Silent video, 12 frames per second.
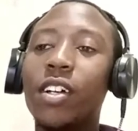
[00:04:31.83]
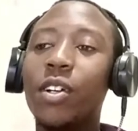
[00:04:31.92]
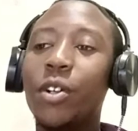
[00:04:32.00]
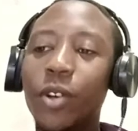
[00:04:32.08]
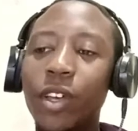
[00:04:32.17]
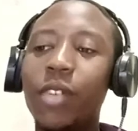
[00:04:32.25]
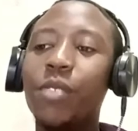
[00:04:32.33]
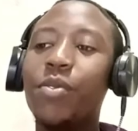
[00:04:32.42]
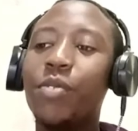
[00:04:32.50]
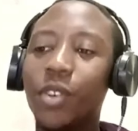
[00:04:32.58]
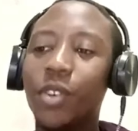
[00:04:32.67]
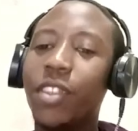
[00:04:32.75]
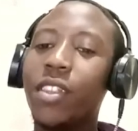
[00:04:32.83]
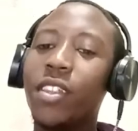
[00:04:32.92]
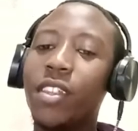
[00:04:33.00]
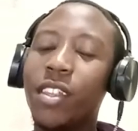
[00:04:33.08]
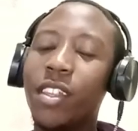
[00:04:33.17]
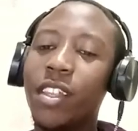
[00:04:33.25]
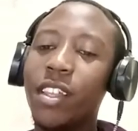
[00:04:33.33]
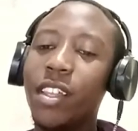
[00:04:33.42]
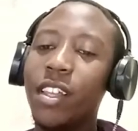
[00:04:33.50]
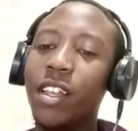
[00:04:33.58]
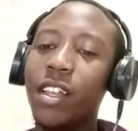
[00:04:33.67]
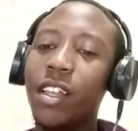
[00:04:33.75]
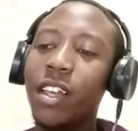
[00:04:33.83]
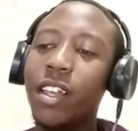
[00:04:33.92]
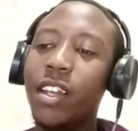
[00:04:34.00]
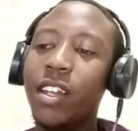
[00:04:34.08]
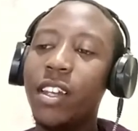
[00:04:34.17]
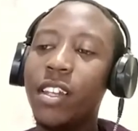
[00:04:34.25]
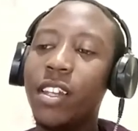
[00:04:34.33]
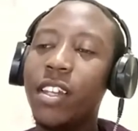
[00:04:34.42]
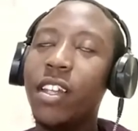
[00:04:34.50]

Going Forth. And